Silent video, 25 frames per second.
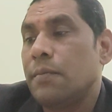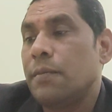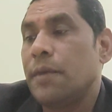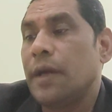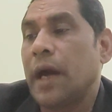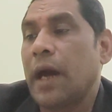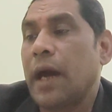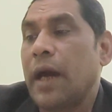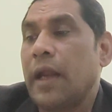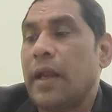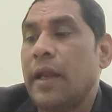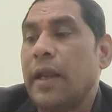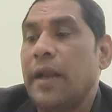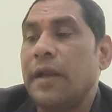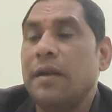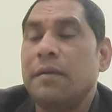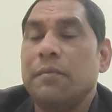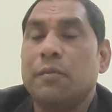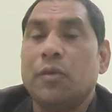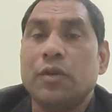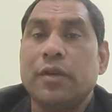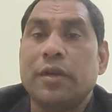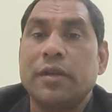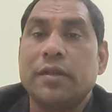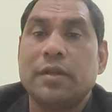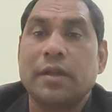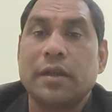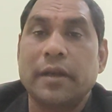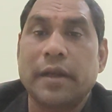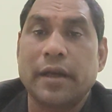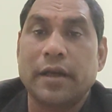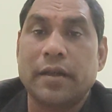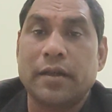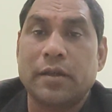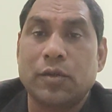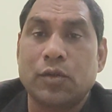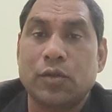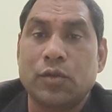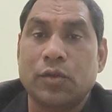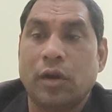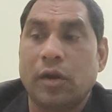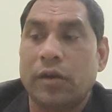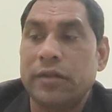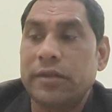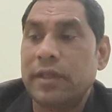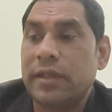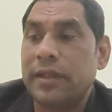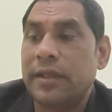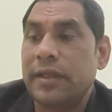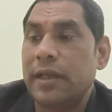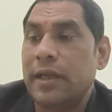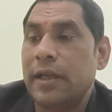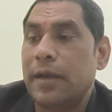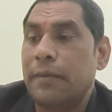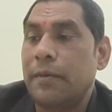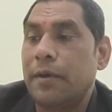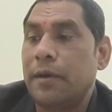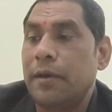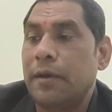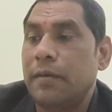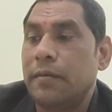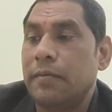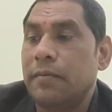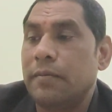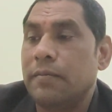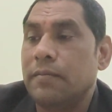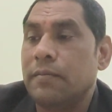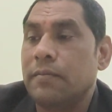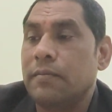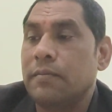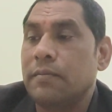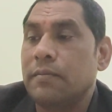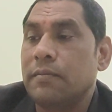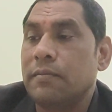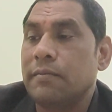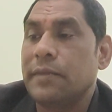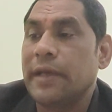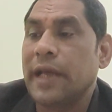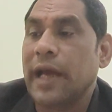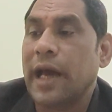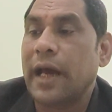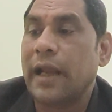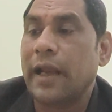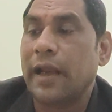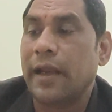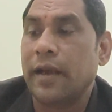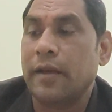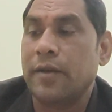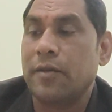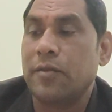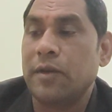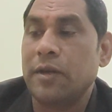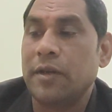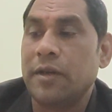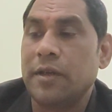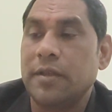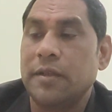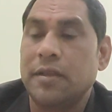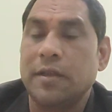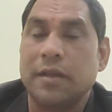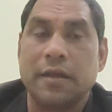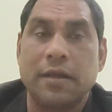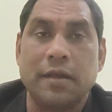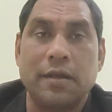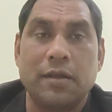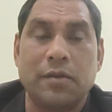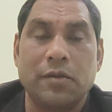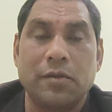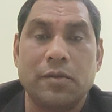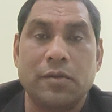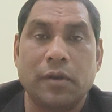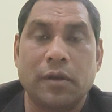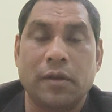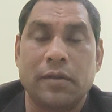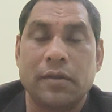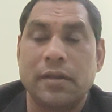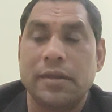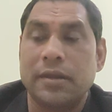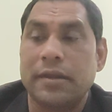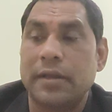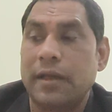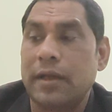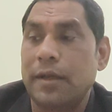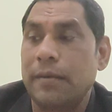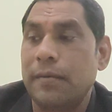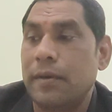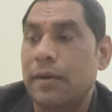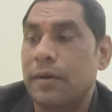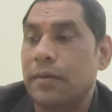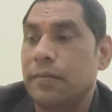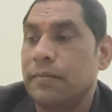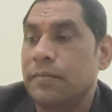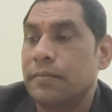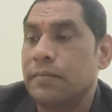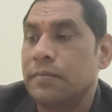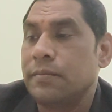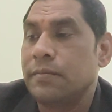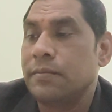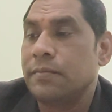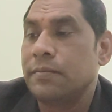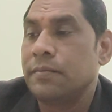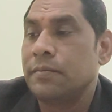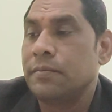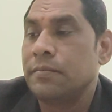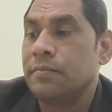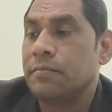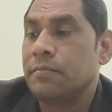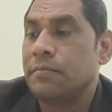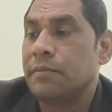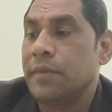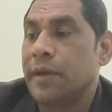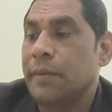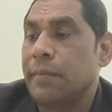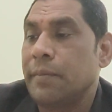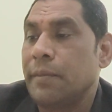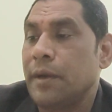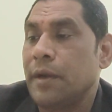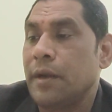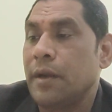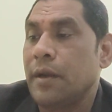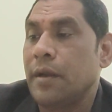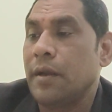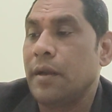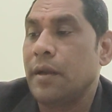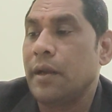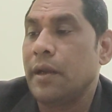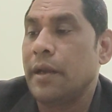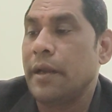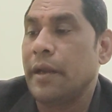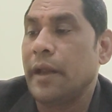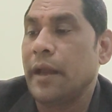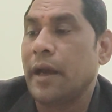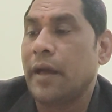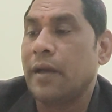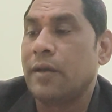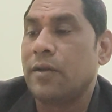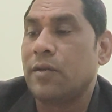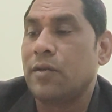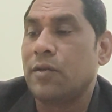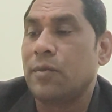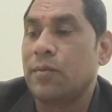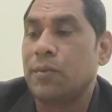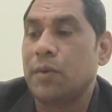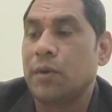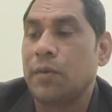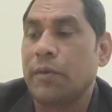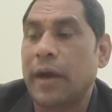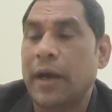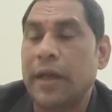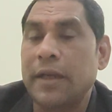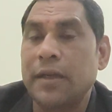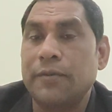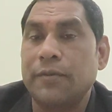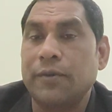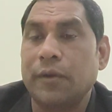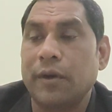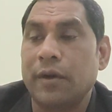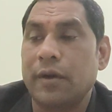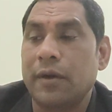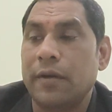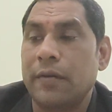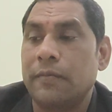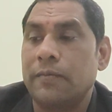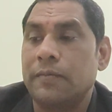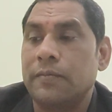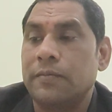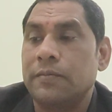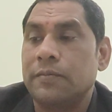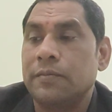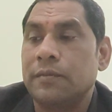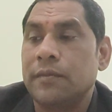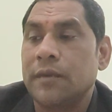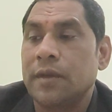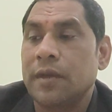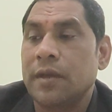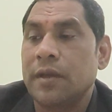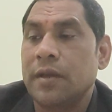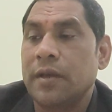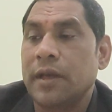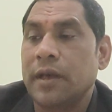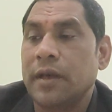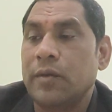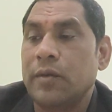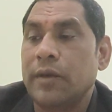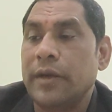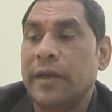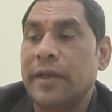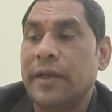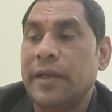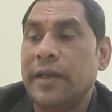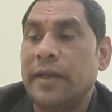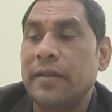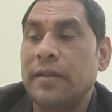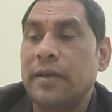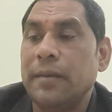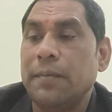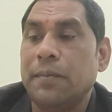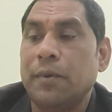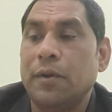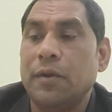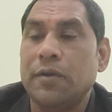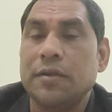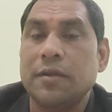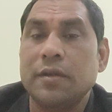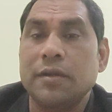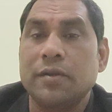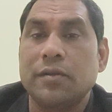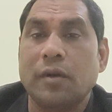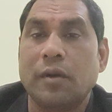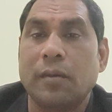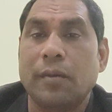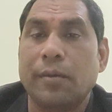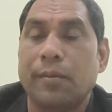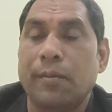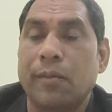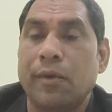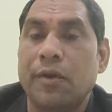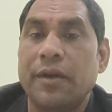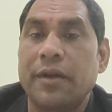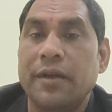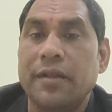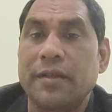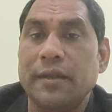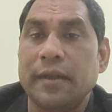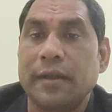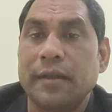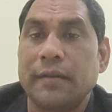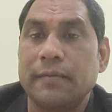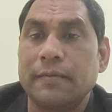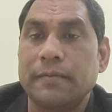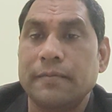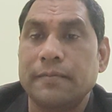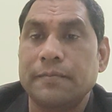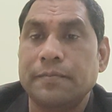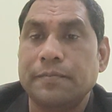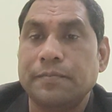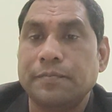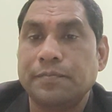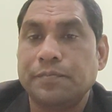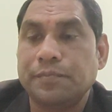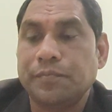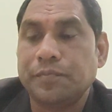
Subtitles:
Bihar Land Mutation Act 2011, Bihar Act 23 2011, preamble an act to provide for regulating the process of mutation